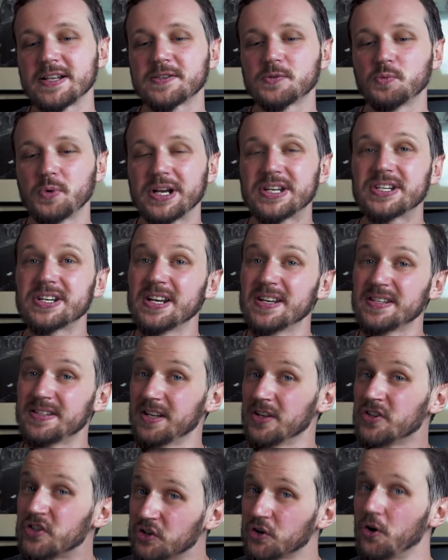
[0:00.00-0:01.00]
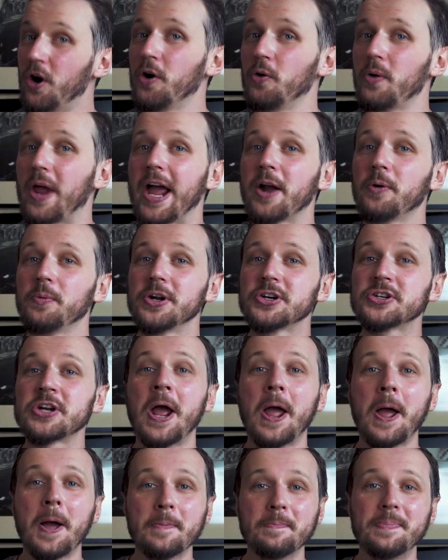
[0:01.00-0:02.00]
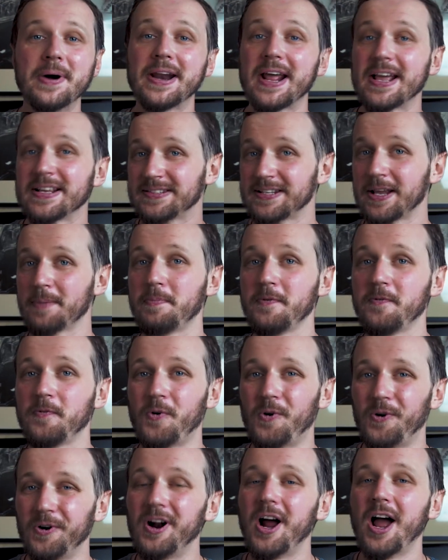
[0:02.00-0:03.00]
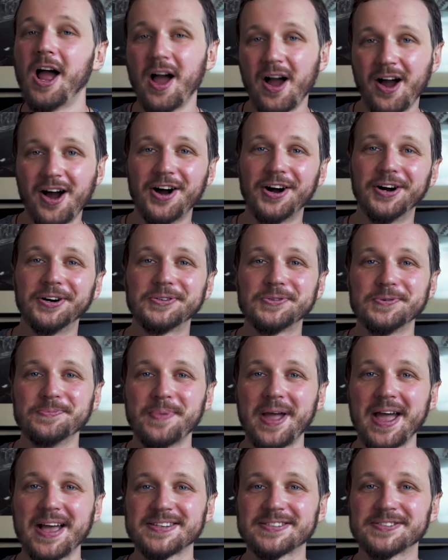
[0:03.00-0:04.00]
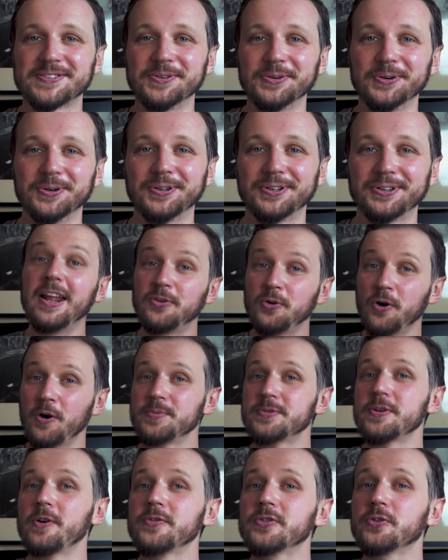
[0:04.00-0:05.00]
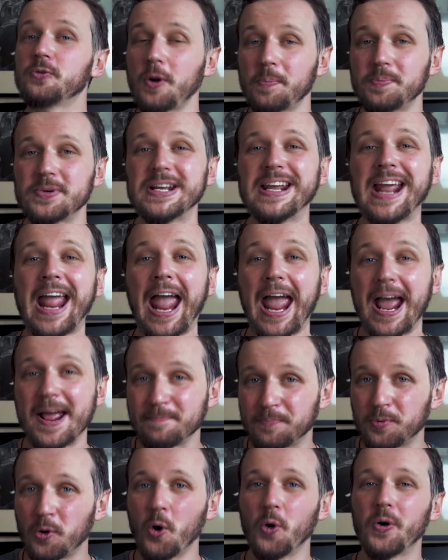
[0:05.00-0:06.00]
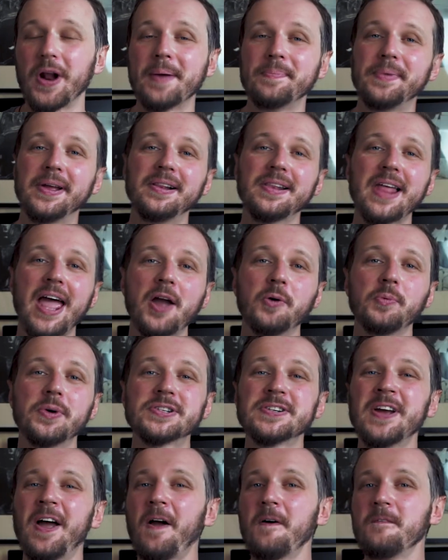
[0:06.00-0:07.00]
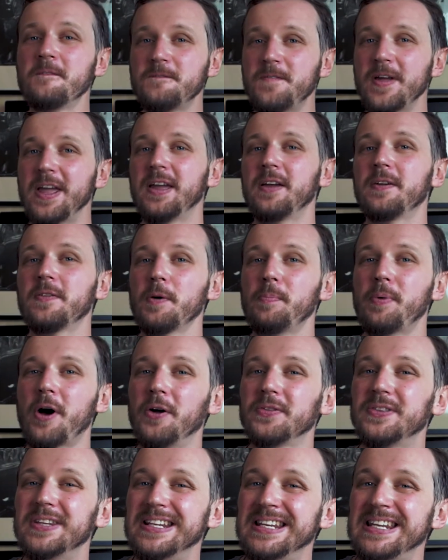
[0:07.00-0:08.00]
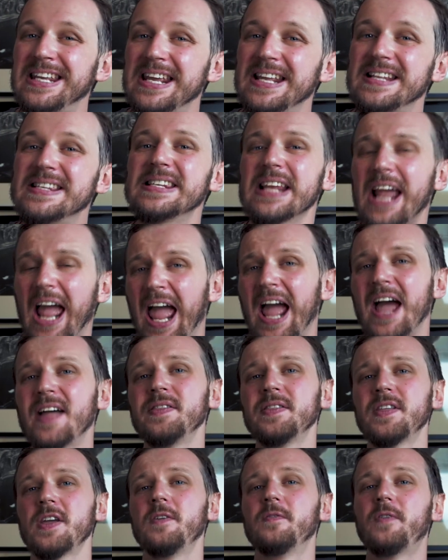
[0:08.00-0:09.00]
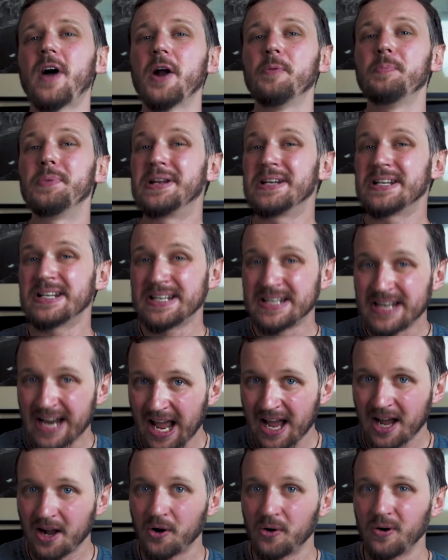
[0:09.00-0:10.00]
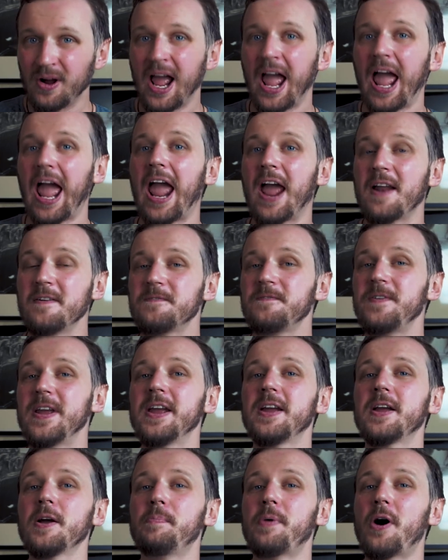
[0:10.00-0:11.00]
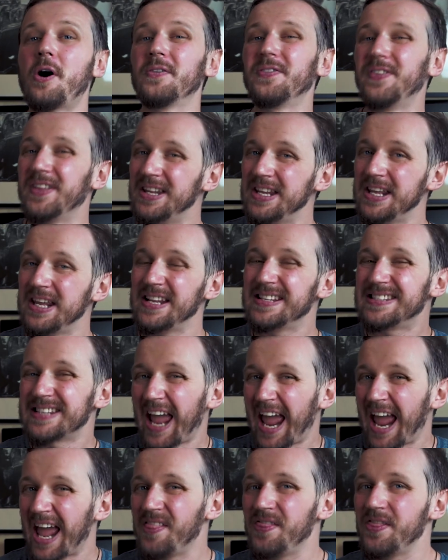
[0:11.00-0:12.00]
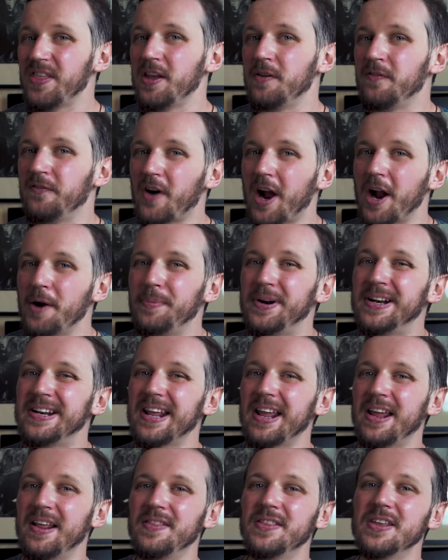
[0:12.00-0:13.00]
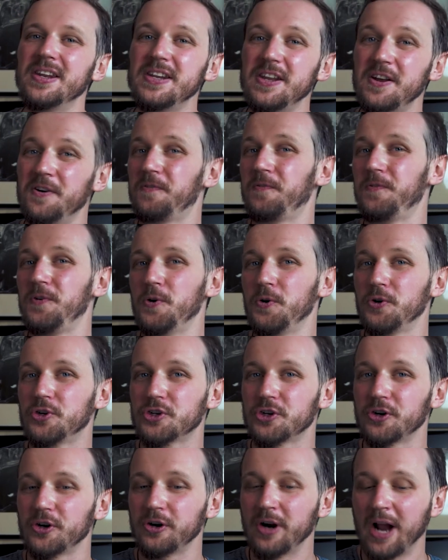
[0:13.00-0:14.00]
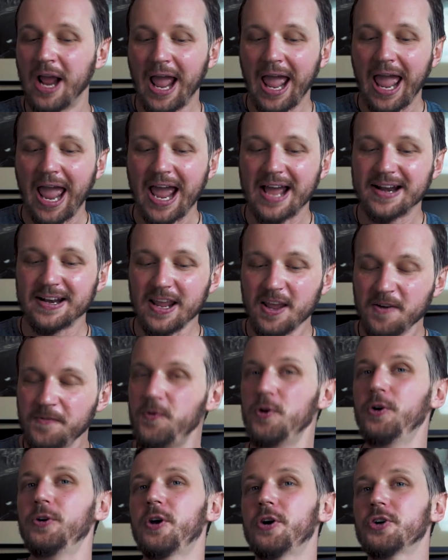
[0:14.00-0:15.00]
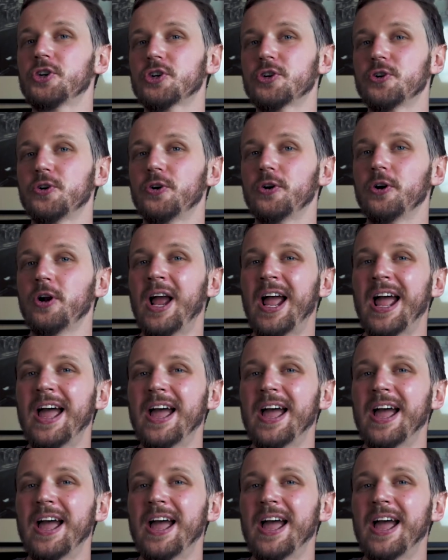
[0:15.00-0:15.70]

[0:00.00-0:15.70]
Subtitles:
which is a strong language, but as said before, hard to master. In terms of scripting and programming language, think about the needs and the environment now, and think about the needs and the environment in the near future. And if you're not sure,